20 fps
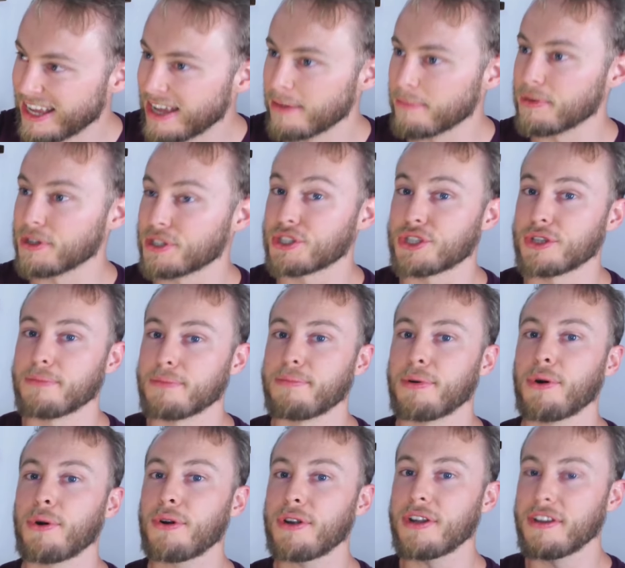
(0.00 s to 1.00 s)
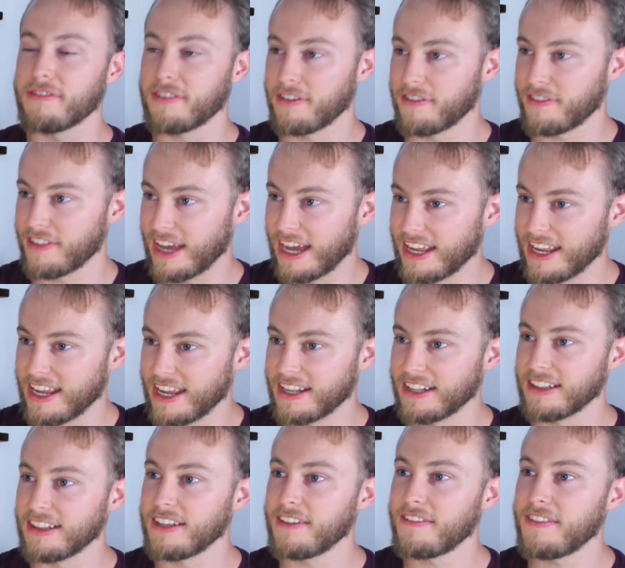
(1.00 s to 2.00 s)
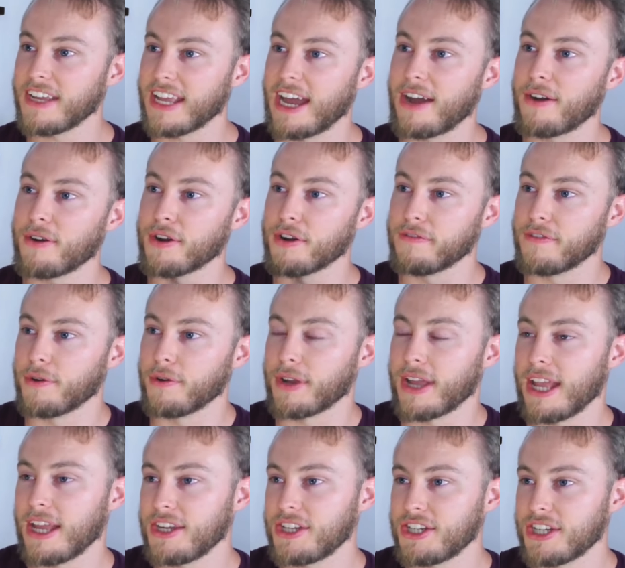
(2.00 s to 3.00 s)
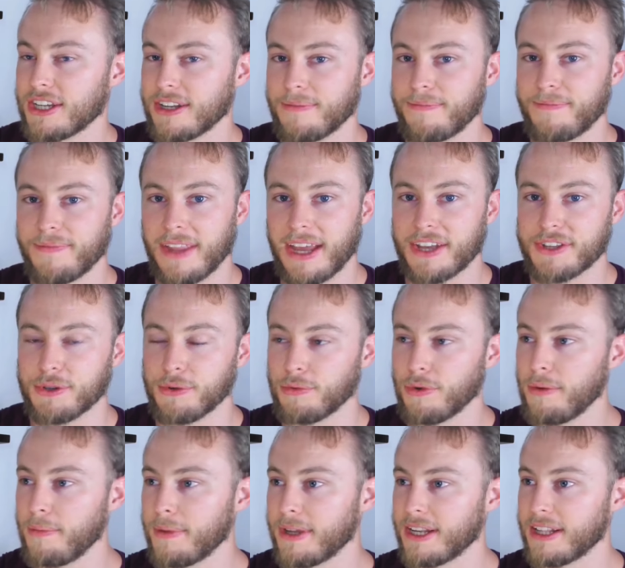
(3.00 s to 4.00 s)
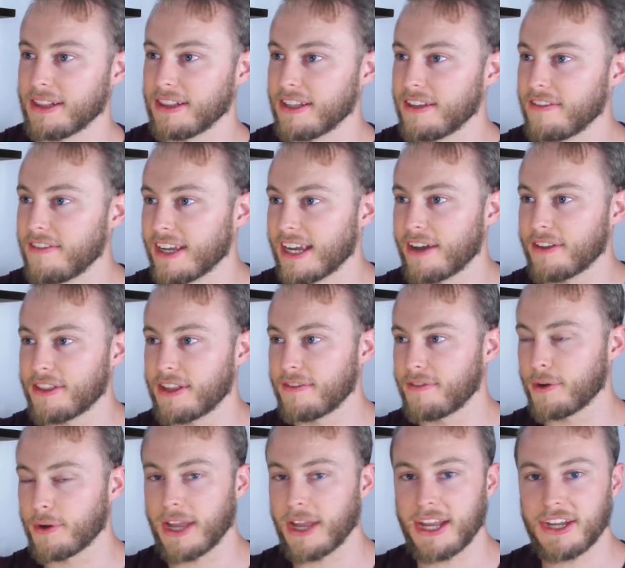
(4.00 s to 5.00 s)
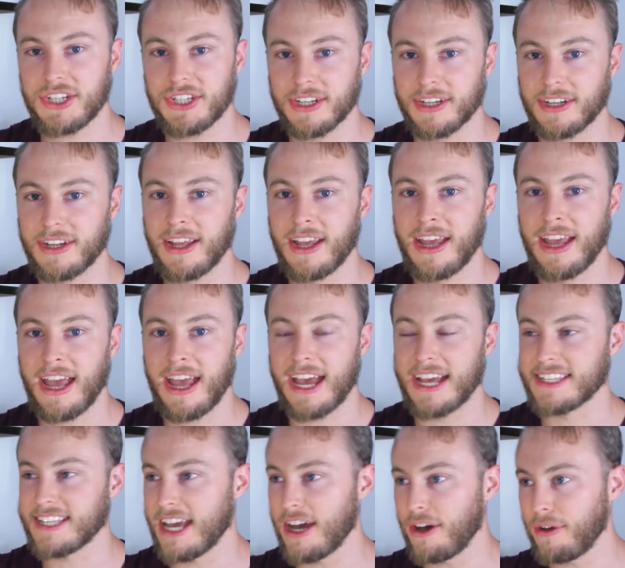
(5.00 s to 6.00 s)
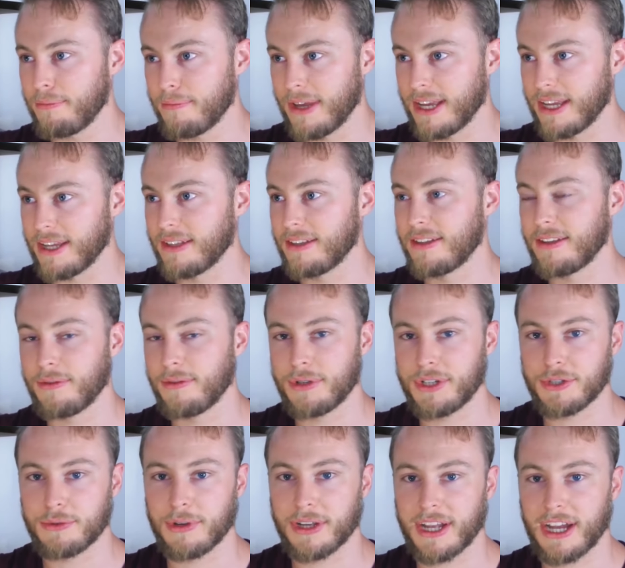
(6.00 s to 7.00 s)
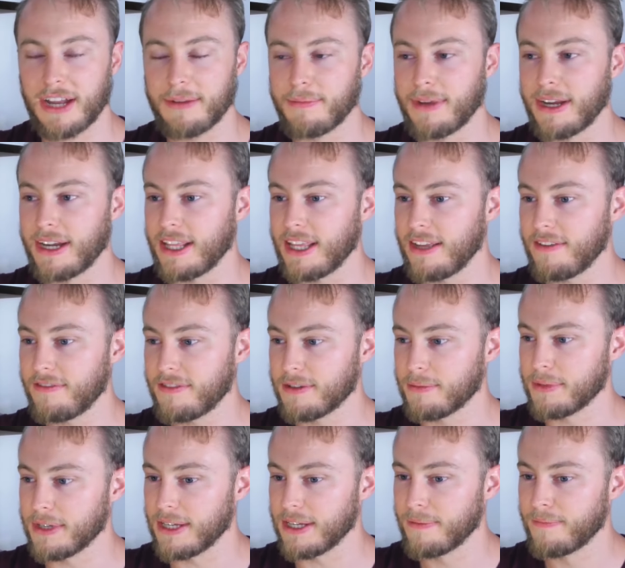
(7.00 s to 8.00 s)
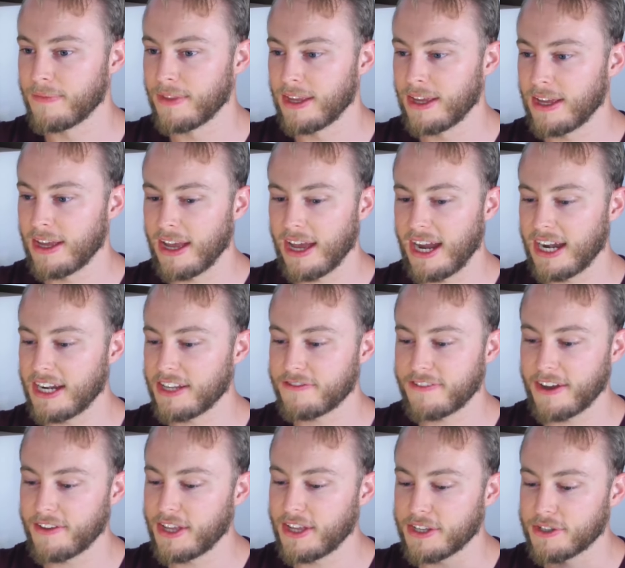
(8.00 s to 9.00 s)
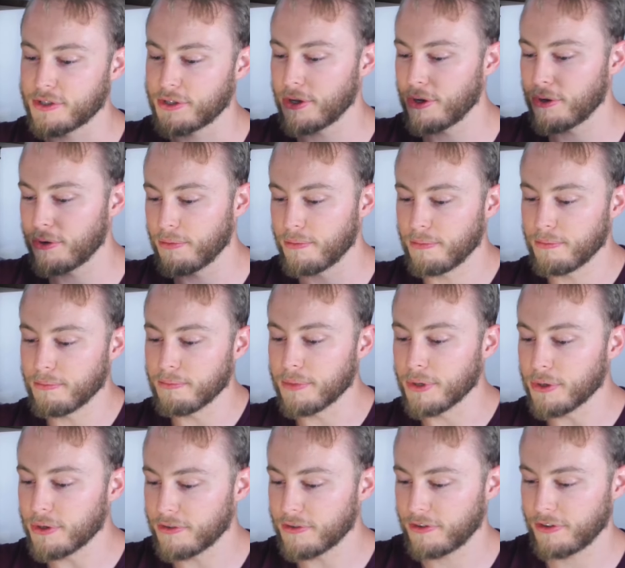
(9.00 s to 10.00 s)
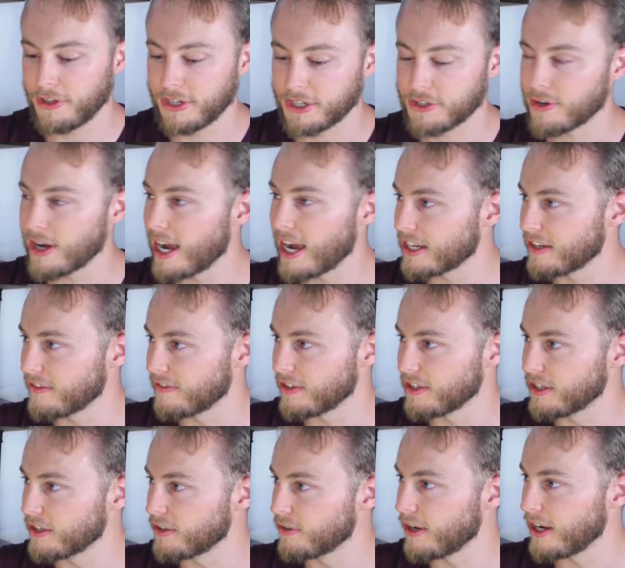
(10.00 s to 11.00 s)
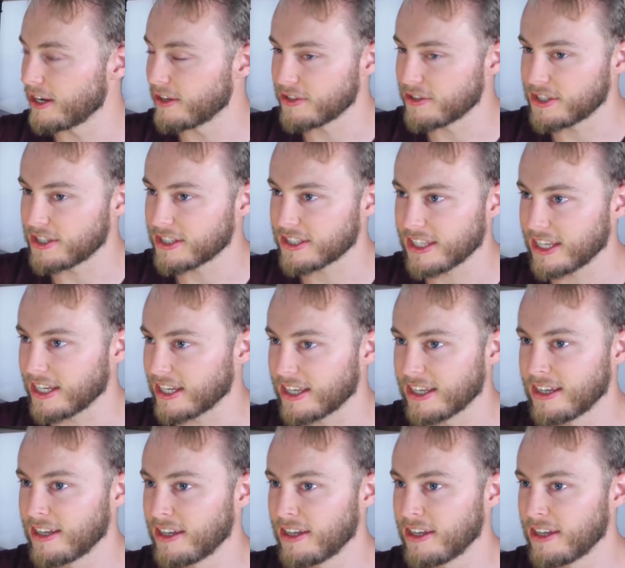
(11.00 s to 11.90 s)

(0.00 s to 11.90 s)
but supportive of that and living out her vocation as a woman and living out that vocation as helpmate, which is what God made Eve to be. I just found that so beautiful and attractive in you, and it's just like,